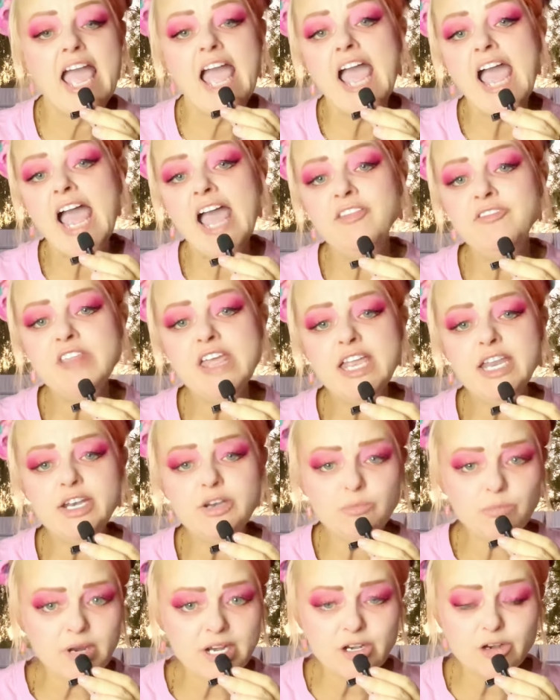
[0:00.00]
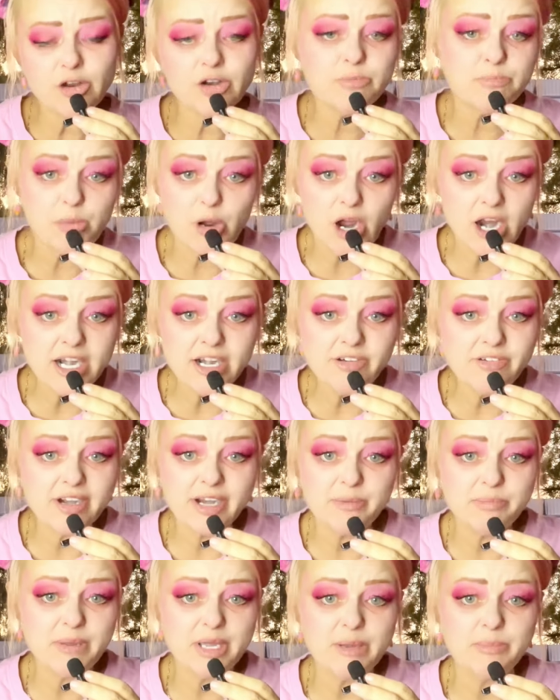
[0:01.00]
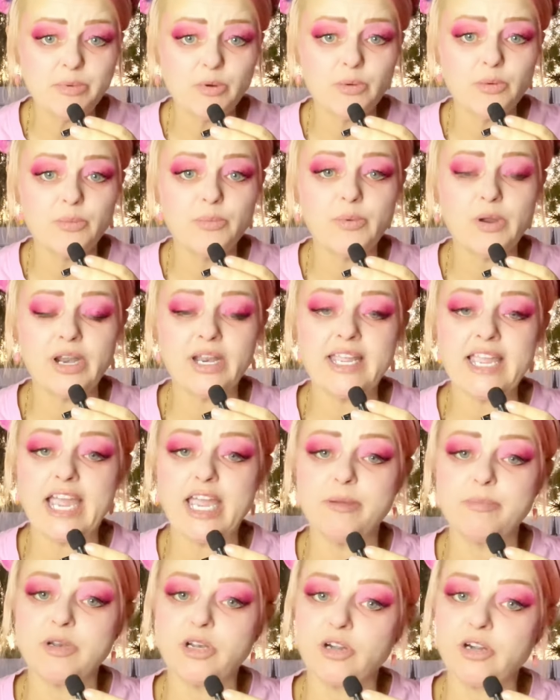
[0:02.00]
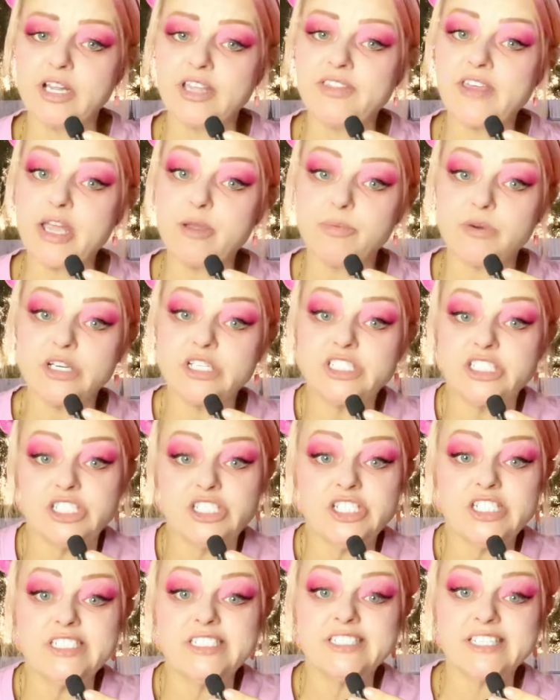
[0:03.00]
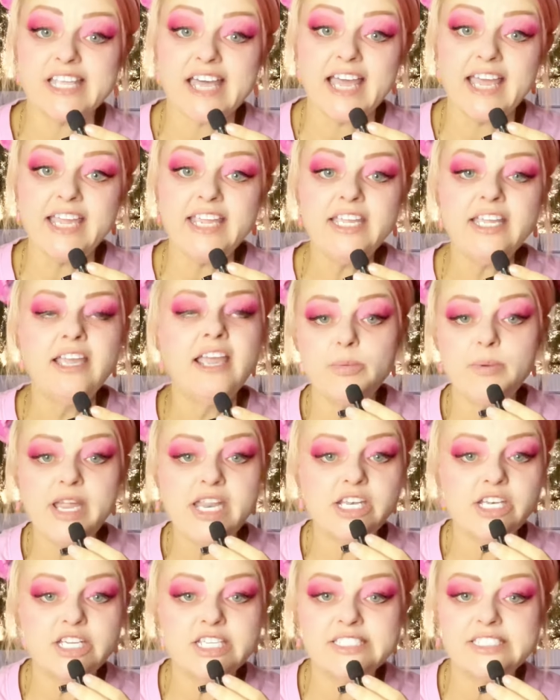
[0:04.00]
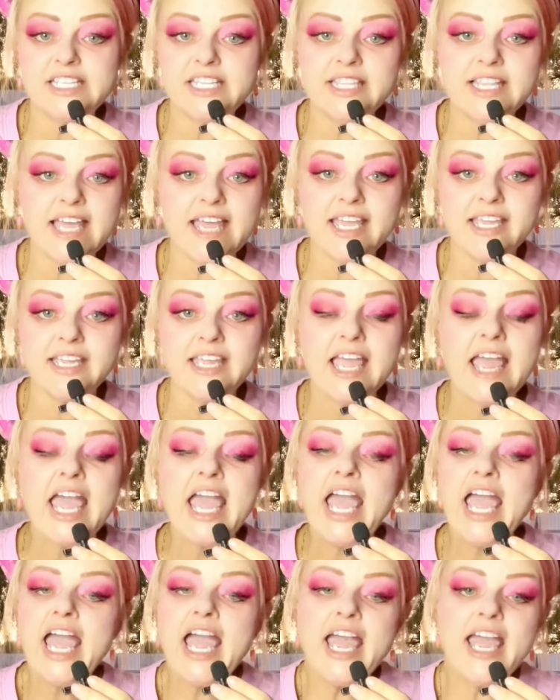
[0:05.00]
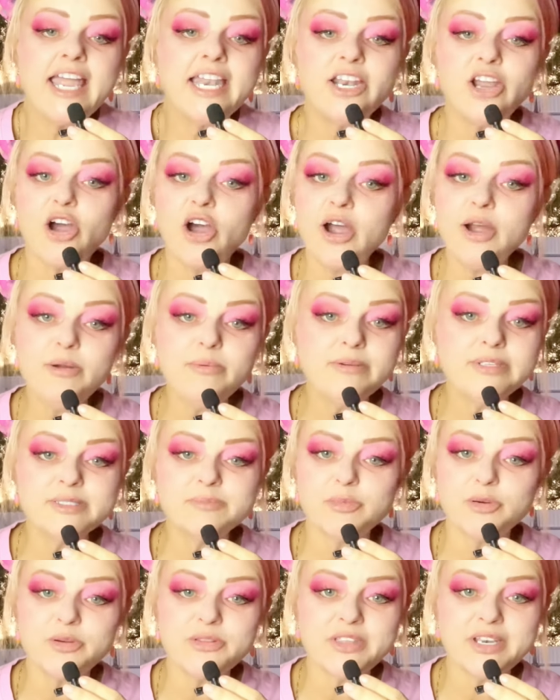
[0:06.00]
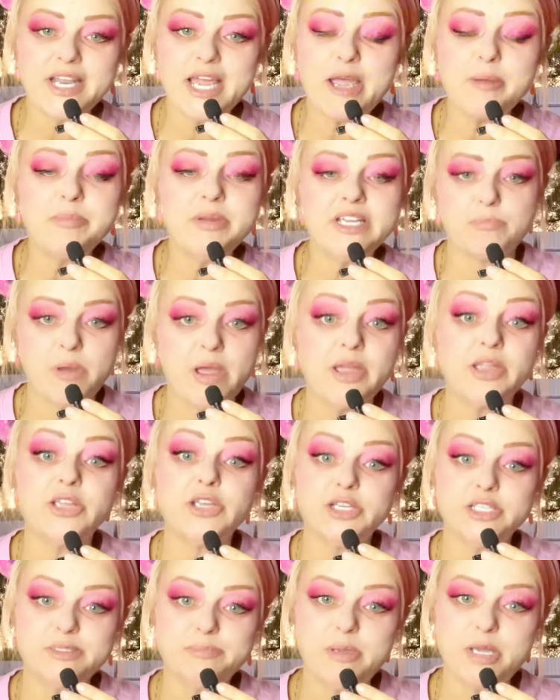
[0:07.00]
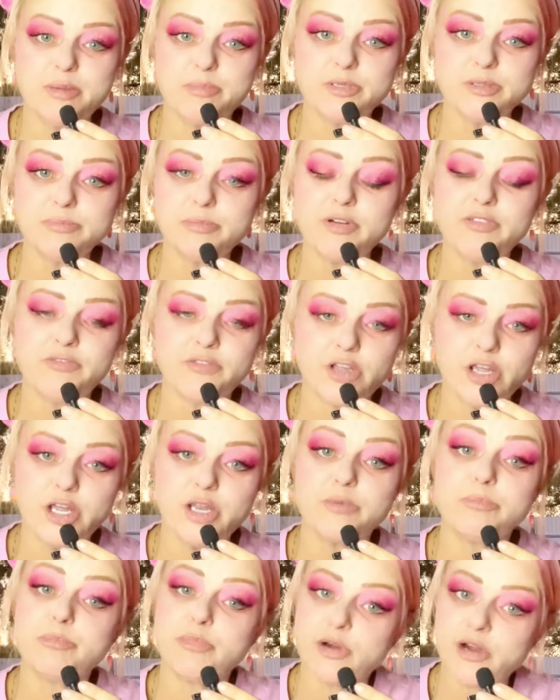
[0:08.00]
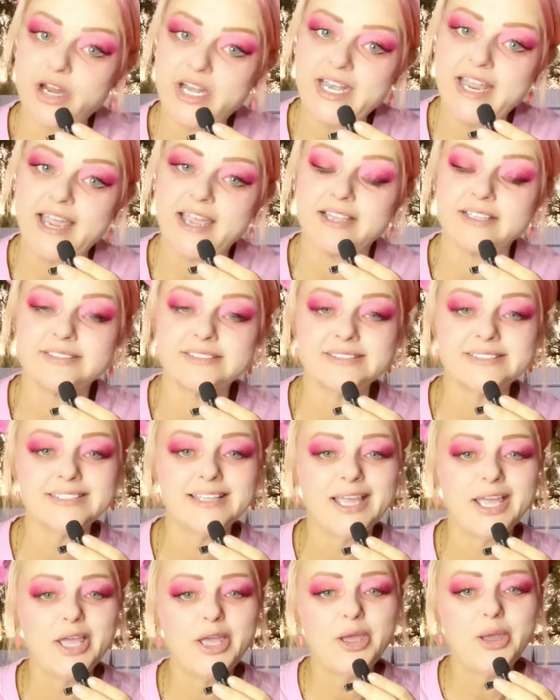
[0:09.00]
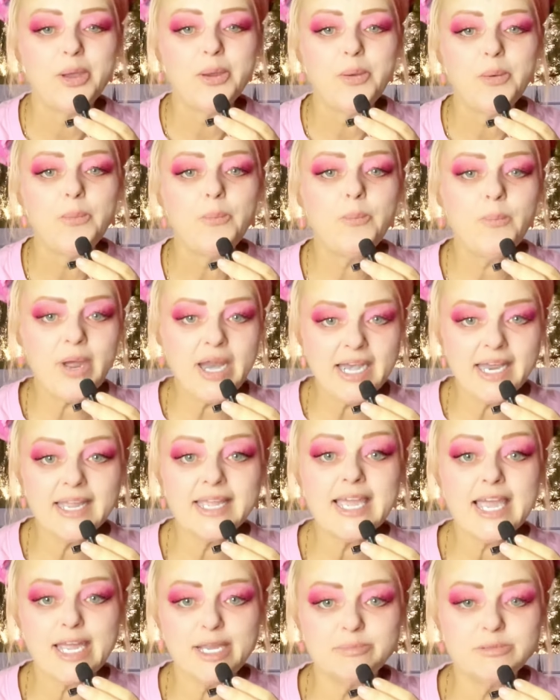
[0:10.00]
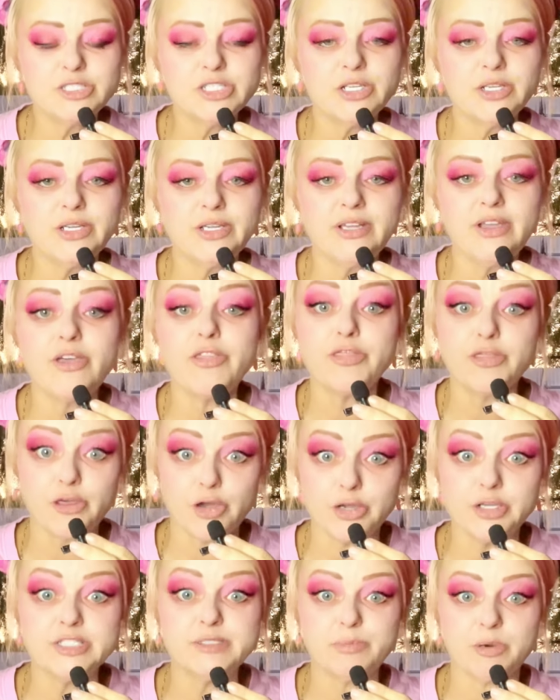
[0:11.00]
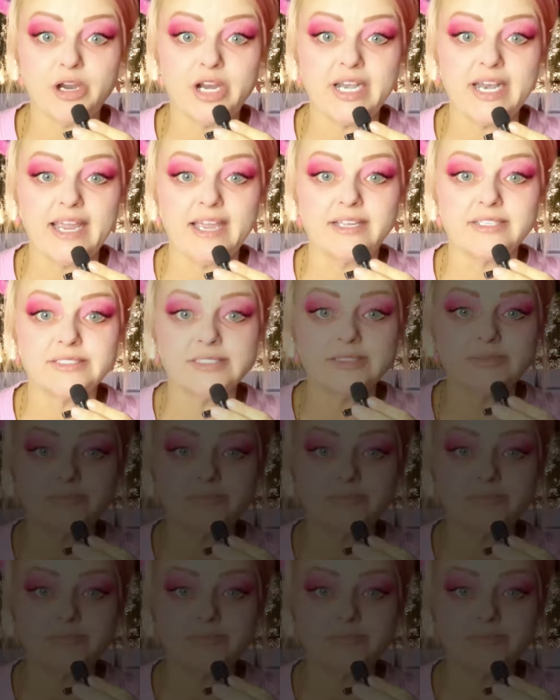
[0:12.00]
And then when non-binary people came along and they wanted to use they, I went using they. And I was more than happy to use people's preferred pronouns when it came to those pronouns.